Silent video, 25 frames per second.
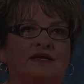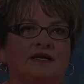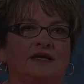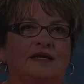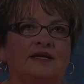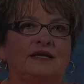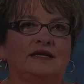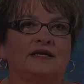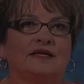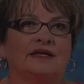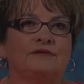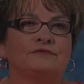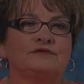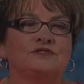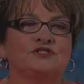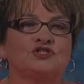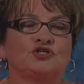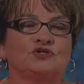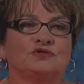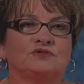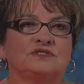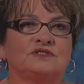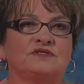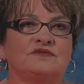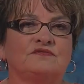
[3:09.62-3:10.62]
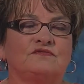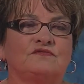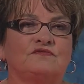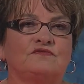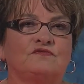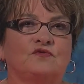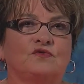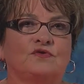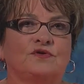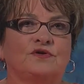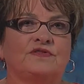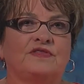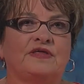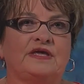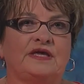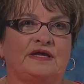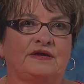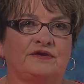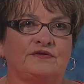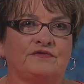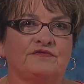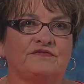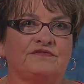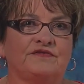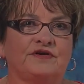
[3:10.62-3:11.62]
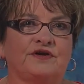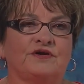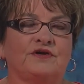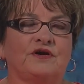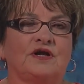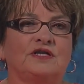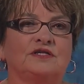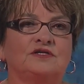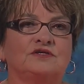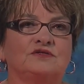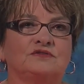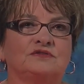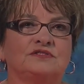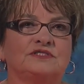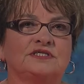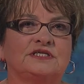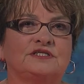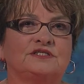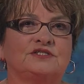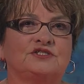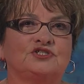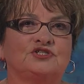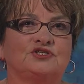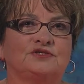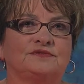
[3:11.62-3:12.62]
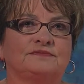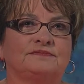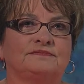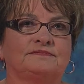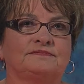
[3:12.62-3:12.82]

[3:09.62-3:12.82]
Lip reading: and I was chosen for the interferon dosage.